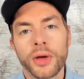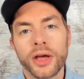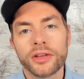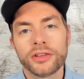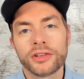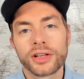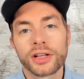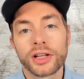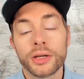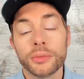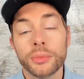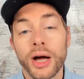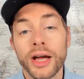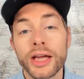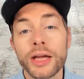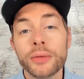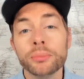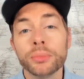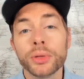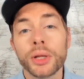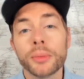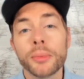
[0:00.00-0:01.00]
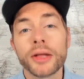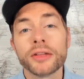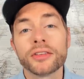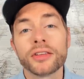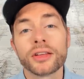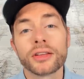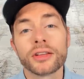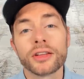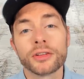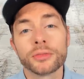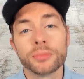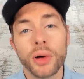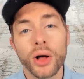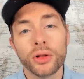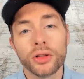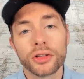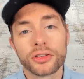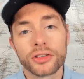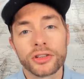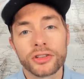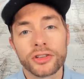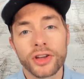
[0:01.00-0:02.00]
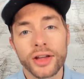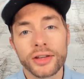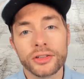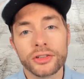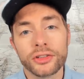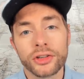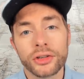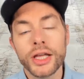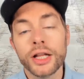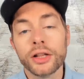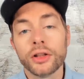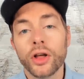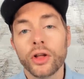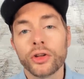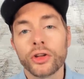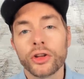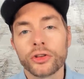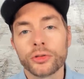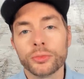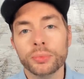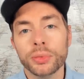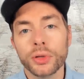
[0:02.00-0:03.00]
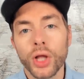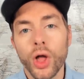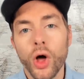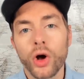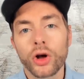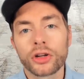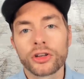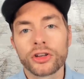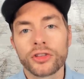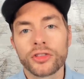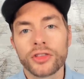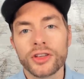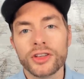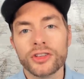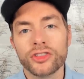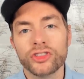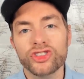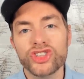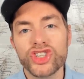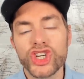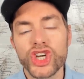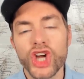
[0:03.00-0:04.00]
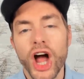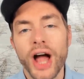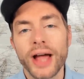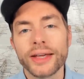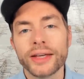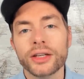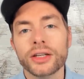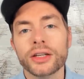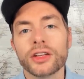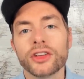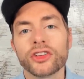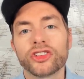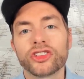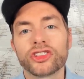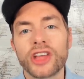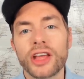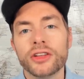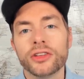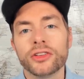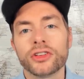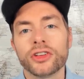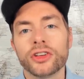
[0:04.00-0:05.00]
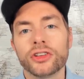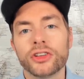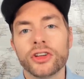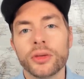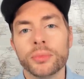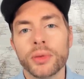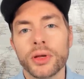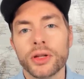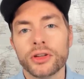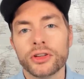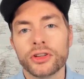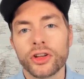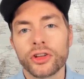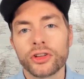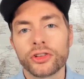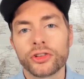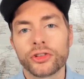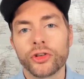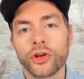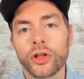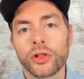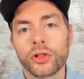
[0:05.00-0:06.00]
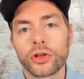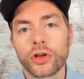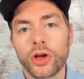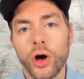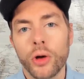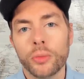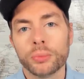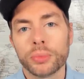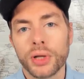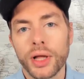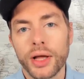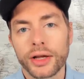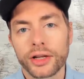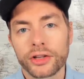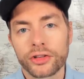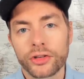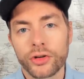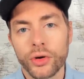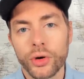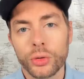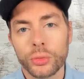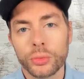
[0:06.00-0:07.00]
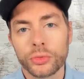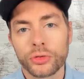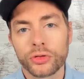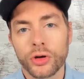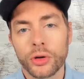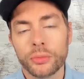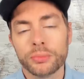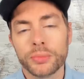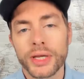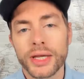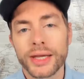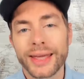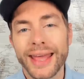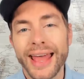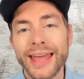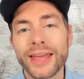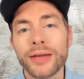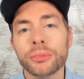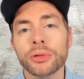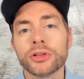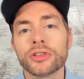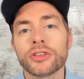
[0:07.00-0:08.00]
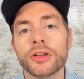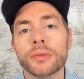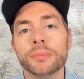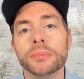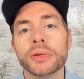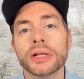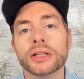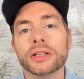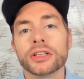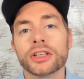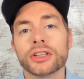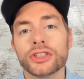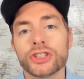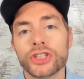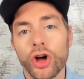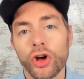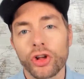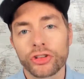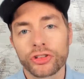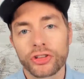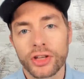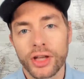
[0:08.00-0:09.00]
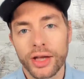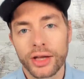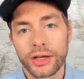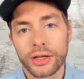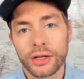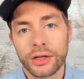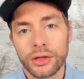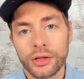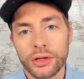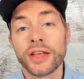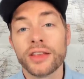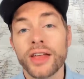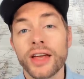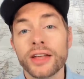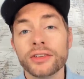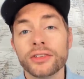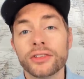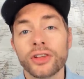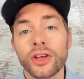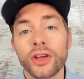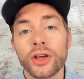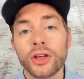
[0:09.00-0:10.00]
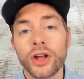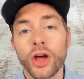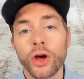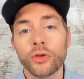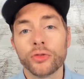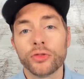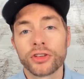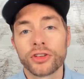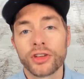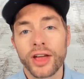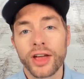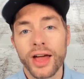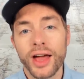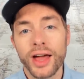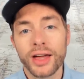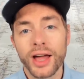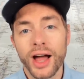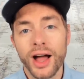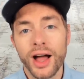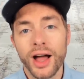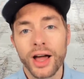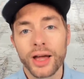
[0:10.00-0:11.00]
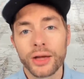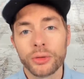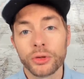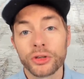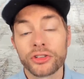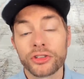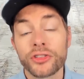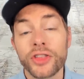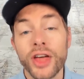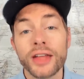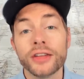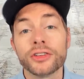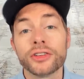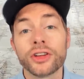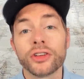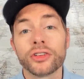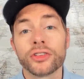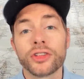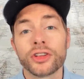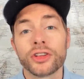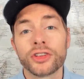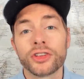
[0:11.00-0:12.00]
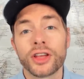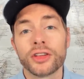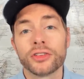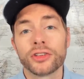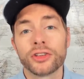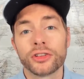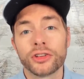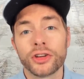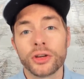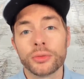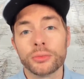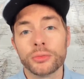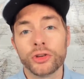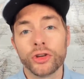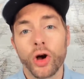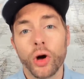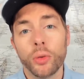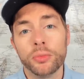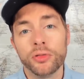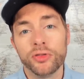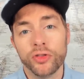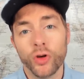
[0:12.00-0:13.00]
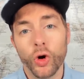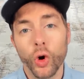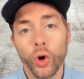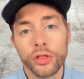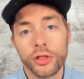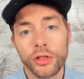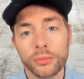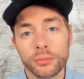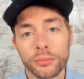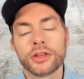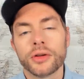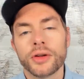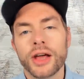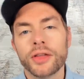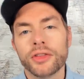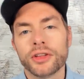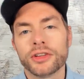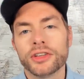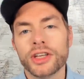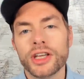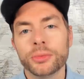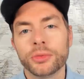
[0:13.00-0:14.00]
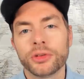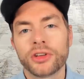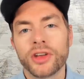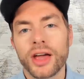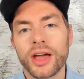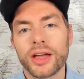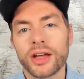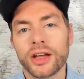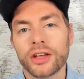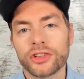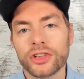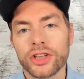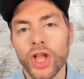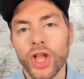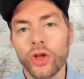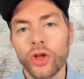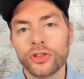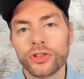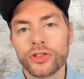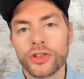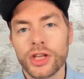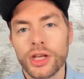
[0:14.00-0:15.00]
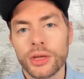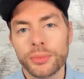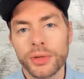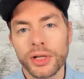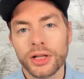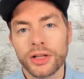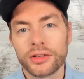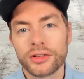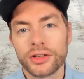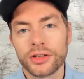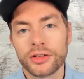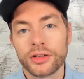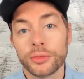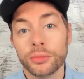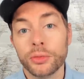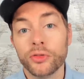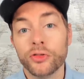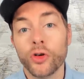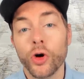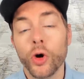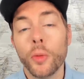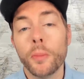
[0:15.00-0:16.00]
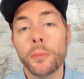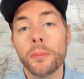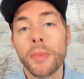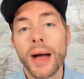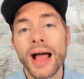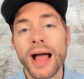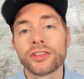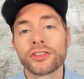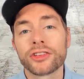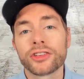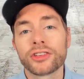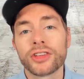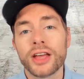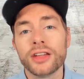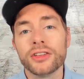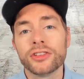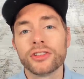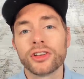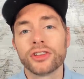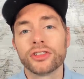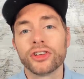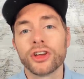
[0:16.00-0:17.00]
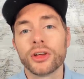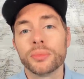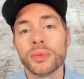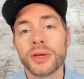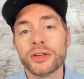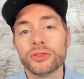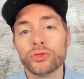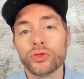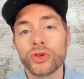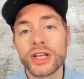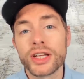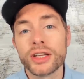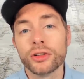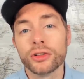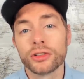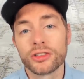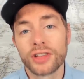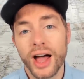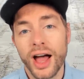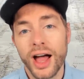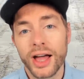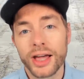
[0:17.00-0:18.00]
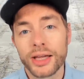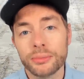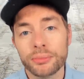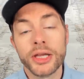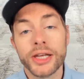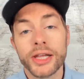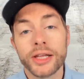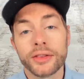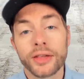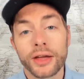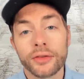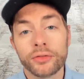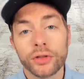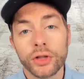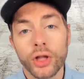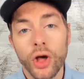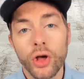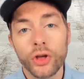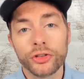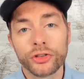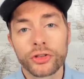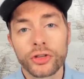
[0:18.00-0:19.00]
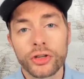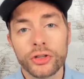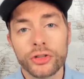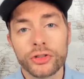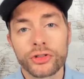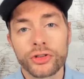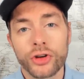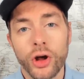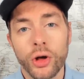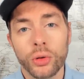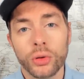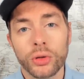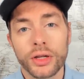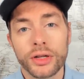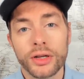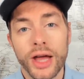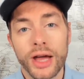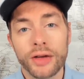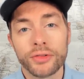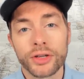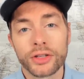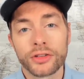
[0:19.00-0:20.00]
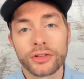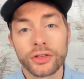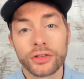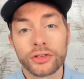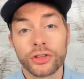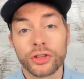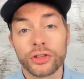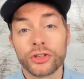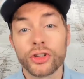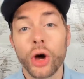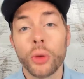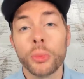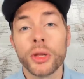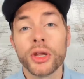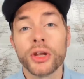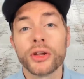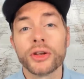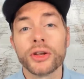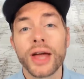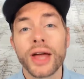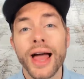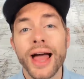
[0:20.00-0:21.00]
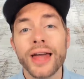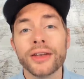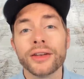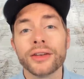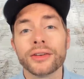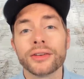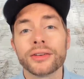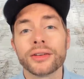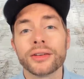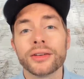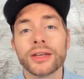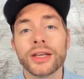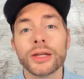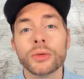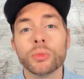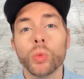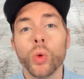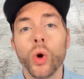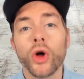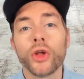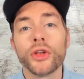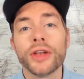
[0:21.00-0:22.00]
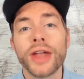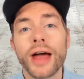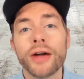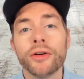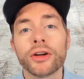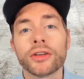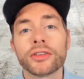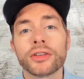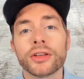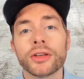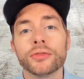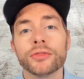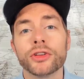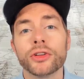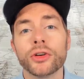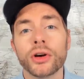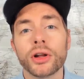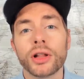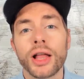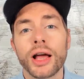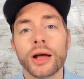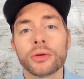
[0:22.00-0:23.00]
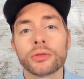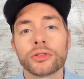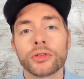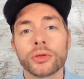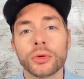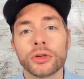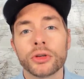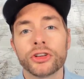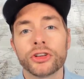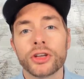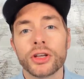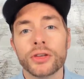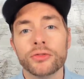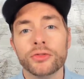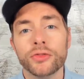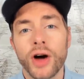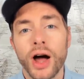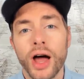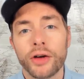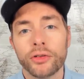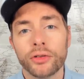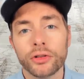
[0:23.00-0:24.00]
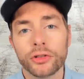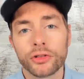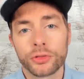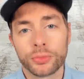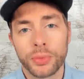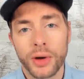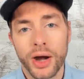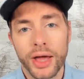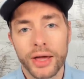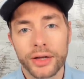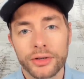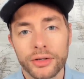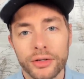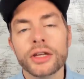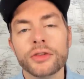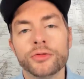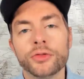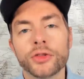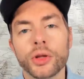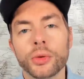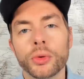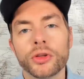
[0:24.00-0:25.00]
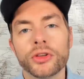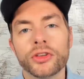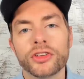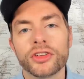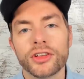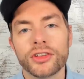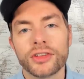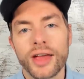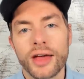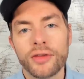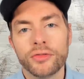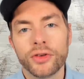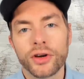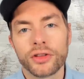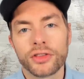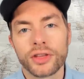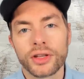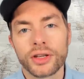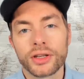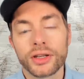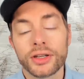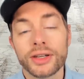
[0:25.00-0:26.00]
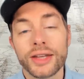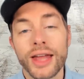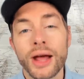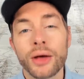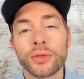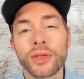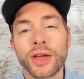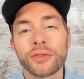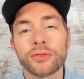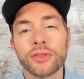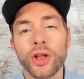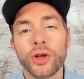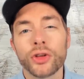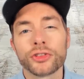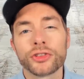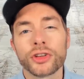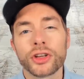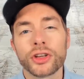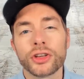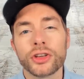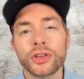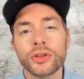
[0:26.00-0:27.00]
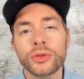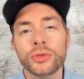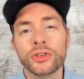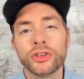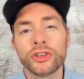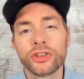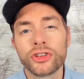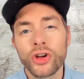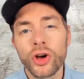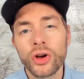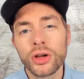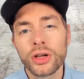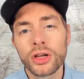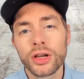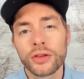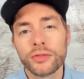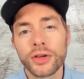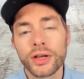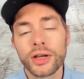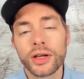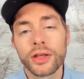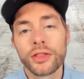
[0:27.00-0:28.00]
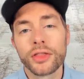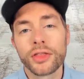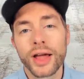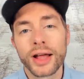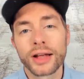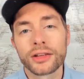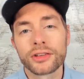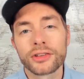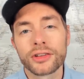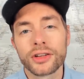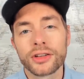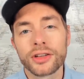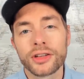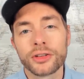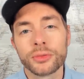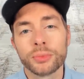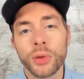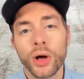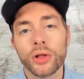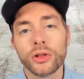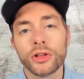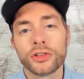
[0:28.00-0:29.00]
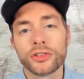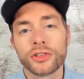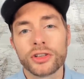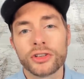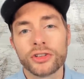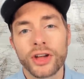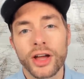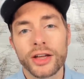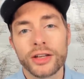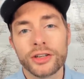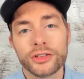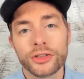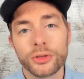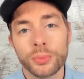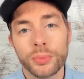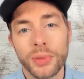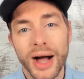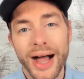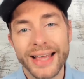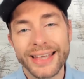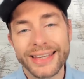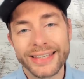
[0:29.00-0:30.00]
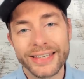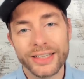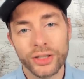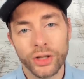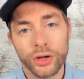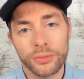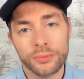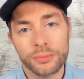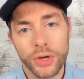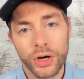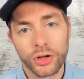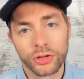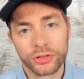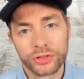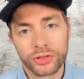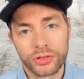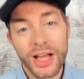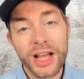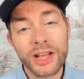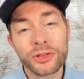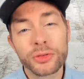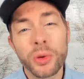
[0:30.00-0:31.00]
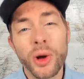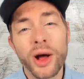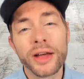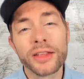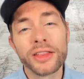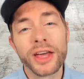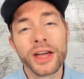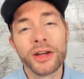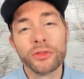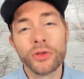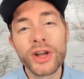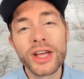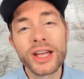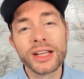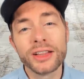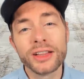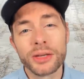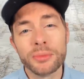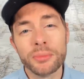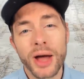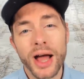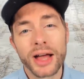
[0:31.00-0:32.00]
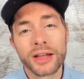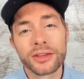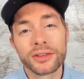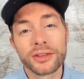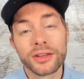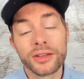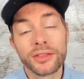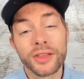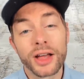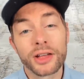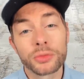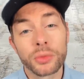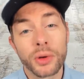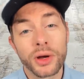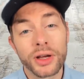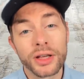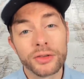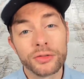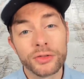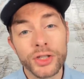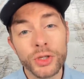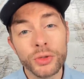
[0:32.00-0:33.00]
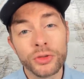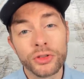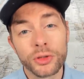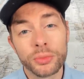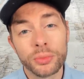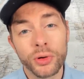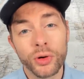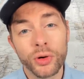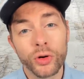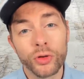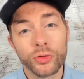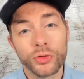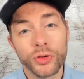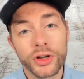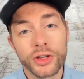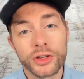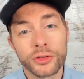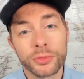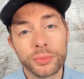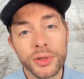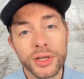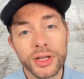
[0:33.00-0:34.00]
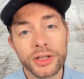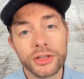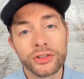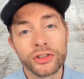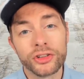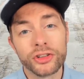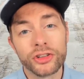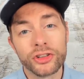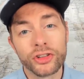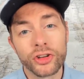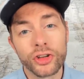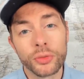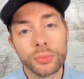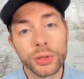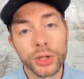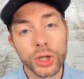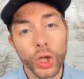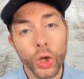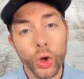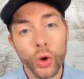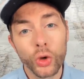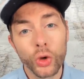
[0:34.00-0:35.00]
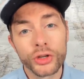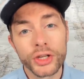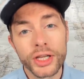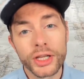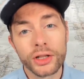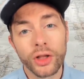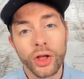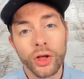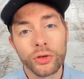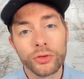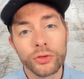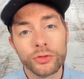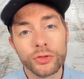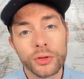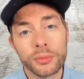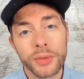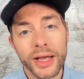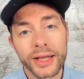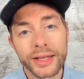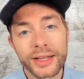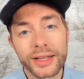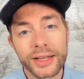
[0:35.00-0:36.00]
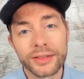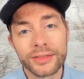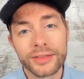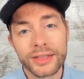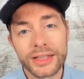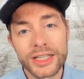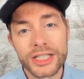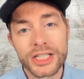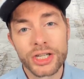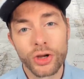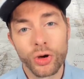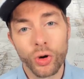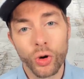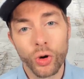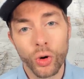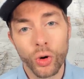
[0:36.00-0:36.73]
So basically, by implementing this policy change, Elon has blocked these giant censorship industrial complex groups from being able to build a dossier, which they then turn over to AI, which then does the censorship job for them. So now the deep state has lost the ability to perform mass censorship in real time, meaning they've lost control in having such a dominant hand in what narratives are allowed to achieve viral spread. Influence is everything, and now they've lost a huge chunk of it thanks to this policy change by Elon Musk. That's why they're really mad, and that's why if you support free speech, you should applaud Elon for making this